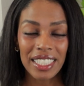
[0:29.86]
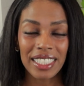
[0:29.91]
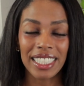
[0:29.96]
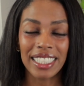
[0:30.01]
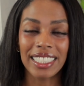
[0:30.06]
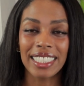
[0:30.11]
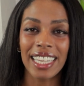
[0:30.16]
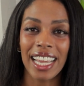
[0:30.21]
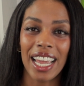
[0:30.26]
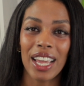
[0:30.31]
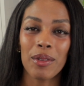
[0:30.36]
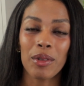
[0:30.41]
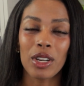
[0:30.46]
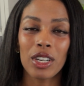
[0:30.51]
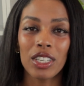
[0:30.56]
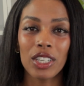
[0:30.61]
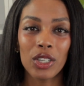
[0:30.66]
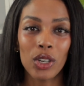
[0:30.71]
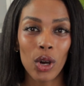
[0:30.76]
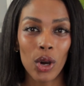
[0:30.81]
Today we're
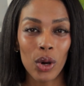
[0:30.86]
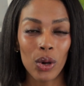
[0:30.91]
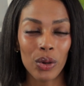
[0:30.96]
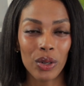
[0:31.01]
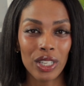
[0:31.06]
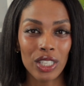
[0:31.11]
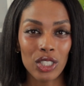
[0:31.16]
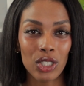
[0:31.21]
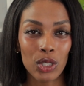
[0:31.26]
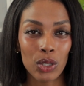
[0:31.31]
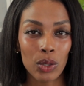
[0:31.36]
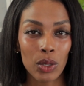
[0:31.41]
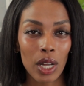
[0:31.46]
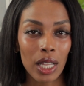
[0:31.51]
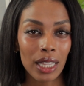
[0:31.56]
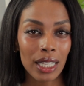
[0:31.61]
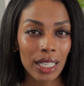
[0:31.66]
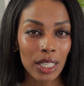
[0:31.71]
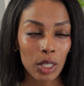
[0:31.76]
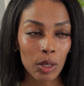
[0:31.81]
gonna go into
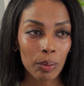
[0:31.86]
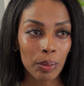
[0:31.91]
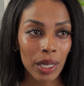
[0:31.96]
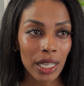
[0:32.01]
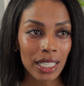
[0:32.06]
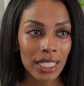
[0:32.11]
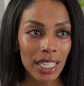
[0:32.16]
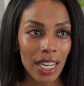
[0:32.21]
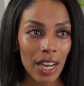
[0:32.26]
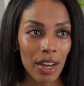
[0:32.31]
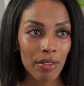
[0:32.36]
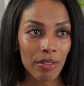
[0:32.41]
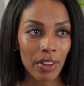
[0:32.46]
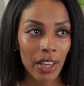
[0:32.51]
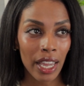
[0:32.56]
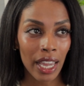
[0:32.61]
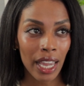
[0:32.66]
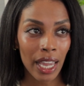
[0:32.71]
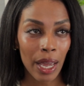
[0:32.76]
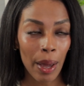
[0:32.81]
a little bit of
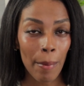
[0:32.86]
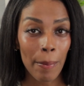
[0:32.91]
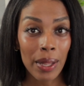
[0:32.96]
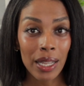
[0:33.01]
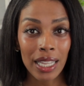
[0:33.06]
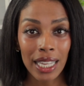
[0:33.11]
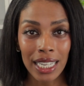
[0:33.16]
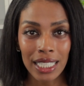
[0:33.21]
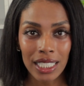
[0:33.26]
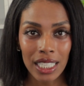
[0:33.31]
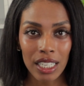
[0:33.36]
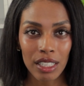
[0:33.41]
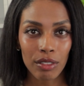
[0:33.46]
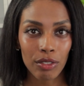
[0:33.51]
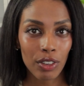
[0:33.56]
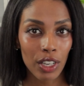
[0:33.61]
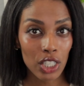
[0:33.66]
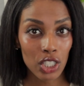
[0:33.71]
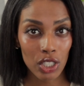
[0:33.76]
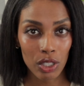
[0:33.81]
a plant
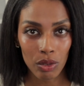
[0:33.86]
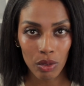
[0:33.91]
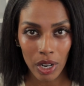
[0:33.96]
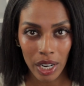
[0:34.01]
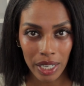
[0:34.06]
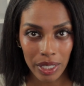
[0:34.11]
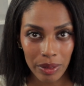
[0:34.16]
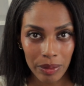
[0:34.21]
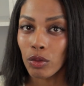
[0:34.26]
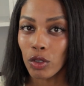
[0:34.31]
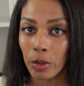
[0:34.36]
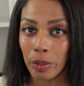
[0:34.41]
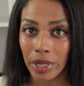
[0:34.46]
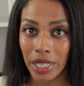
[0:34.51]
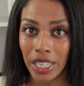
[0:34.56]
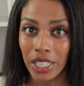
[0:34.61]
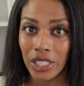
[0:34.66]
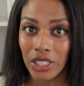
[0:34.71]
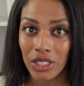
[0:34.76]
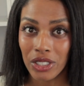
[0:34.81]
confession ride for
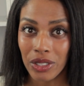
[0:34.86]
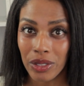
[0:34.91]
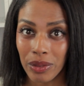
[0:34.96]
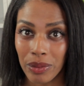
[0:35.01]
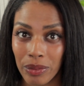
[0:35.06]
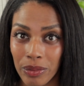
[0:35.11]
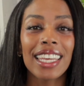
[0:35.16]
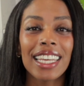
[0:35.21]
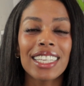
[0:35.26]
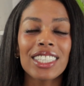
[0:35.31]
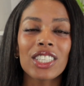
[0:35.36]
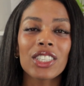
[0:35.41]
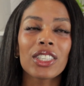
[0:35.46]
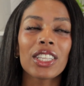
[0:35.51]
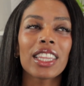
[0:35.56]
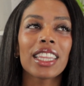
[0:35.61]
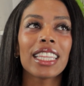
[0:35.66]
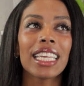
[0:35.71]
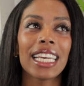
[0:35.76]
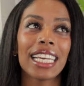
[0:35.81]
beginners. These are
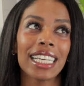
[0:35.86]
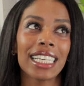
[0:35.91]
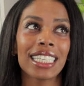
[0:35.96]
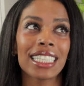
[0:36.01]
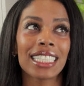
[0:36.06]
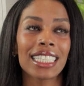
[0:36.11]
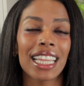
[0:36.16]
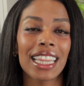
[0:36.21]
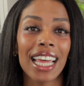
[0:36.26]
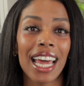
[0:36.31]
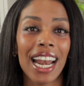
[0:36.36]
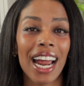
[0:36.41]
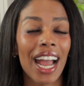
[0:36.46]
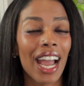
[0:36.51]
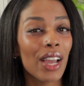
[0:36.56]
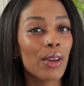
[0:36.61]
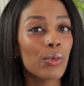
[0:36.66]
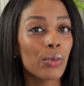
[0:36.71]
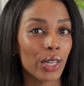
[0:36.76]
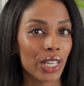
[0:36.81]
the things that
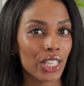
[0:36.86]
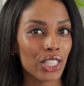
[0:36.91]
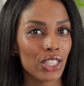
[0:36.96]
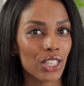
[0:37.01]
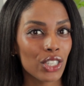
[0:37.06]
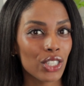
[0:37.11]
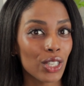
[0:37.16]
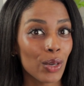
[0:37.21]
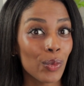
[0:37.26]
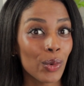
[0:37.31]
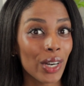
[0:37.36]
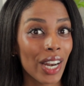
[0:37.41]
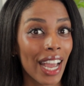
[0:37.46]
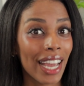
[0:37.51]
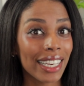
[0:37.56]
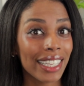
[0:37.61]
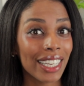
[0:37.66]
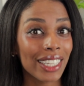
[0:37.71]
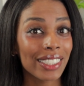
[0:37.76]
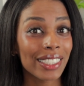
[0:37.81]
I wish someone
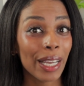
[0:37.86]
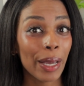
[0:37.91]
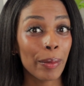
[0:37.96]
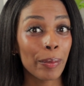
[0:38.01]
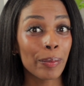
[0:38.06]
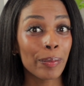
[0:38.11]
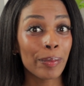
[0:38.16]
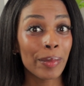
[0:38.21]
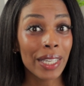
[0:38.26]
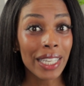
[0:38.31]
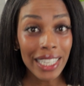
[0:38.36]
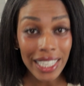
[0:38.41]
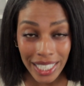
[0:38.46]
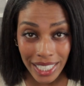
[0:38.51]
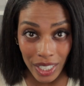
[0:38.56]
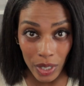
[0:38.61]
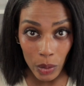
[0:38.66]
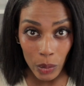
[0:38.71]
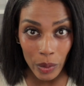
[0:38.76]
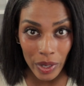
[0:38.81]
had yelled at
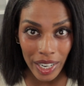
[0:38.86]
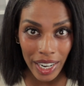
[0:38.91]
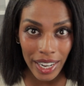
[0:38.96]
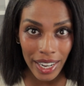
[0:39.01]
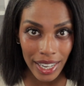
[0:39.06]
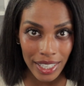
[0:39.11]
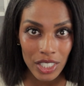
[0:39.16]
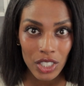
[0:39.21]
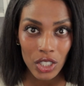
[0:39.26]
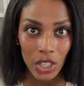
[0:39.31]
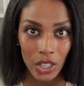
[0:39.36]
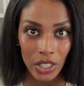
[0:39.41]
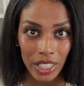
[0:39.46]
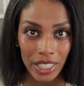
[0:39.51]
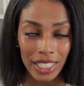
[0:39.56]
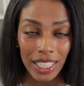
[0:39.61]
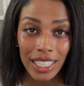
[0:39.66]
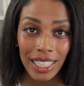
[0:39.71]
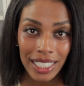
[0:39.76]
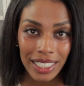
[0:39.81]
me when I had
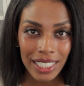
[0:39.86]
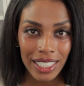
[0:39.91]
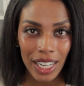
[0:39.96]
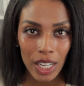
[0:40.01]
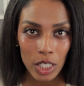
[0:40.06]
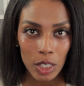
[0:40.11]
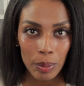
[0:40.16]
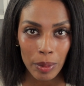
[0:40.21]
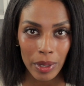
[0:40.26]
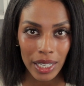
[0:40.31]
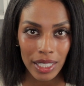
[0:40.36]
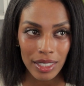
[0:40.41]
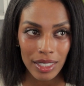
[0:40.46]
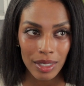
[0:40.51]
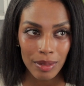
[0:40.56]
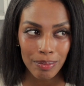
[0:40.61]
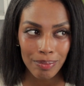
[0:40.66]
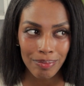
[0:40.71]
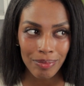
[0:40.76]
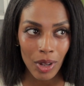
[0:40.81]
started collecting
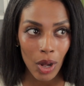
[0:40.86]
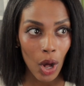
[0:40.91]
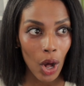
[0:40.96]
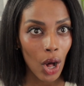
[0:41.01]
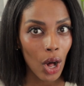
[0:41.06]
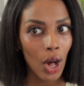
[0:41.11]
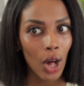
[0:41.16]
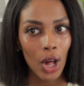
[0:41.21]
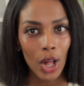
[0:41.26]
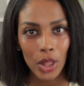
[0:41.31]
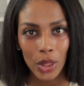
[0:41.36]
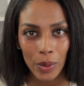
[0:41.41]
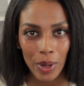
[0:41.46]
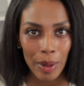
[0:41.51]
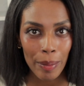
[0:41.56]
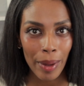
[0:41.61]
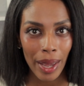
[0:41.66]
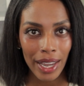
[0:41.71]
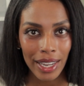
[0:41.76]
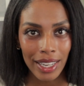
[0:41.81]
houseplants all the
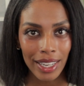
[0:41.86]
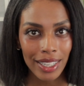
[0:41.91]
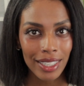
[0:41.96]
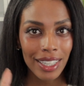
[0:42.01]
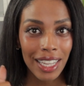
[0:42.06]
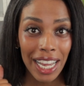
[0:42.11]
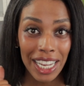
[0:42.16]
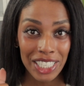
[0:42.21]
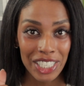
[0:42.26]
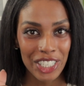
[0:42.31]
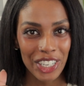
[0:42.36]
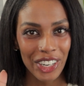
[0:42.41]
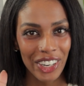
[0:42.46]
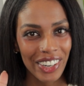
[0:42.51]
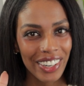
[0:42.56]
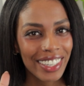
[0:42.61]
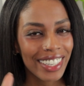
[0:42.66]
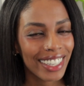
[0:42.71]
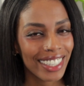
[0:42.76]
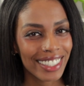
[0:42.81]
way back in last
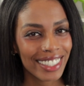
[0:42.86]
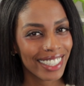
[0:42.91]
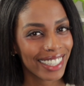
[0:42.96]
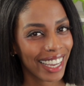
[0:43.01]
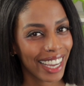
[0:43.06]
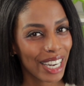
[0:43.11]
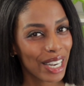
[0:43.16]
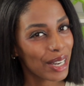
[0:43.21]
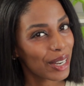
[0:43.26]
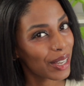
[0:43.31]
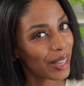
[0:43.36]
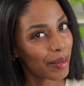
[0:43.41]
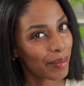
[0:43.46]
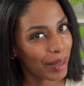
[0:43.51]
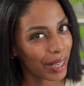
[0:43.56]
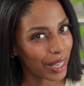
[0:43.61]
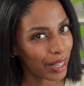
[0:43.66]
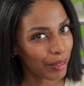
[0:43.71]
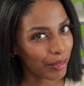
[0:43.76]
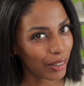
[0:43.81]
year, because again,
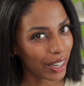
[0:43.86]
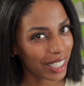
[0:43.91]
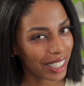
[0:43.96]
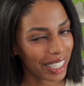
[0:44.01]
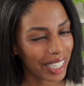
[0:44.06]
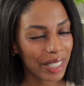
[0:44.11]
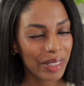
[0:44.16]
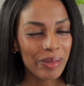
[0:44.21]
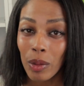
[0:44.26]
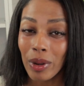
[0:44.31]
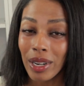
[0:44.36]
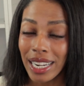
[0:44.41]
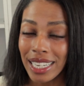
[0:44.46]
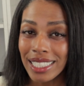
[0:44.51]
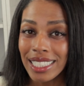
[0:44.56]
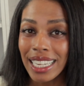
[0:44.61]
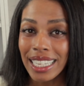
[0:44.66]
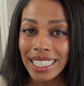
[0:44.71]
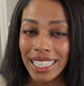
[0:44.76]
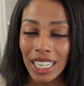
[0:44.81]
beginner friendly. When I
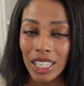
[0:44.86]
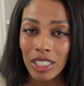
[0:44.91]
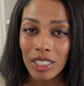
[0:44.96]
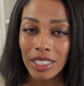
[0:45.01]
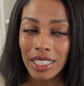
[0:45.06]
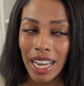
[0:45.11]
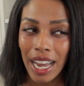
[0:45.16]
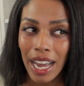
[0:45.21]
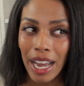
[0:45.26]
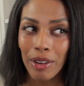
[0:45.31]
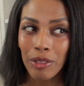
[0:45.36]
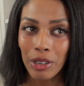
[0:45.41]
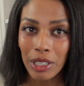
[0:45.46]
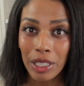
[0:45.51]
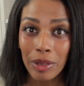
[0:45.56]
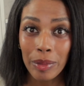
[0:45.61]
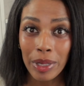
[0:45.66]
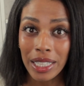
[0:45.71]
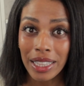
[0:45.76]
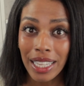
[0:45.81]
say yelled, I
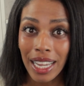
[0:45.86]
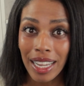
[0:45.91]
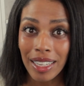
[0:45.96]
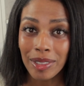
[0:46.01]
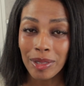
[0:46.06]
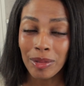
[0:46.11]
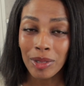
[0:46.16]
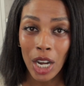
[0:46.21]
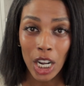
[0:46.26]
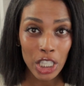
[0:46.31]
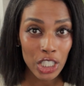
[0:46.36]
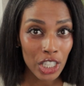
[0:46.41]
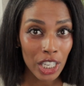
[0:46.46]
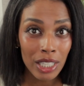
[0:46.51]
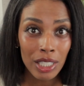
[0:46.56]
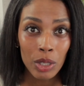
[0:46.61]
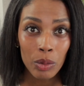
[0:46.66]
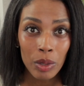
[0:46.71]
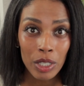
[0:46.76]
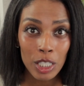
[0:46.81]
really mean that. Not
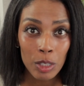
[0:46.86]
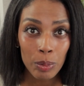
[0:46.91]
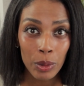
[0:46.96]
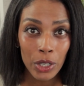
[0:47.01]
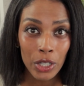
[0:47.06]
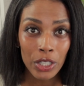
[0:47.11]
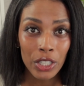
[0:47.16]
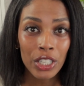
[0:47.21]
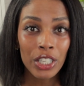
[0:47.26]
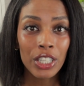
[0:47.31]
gently whispered,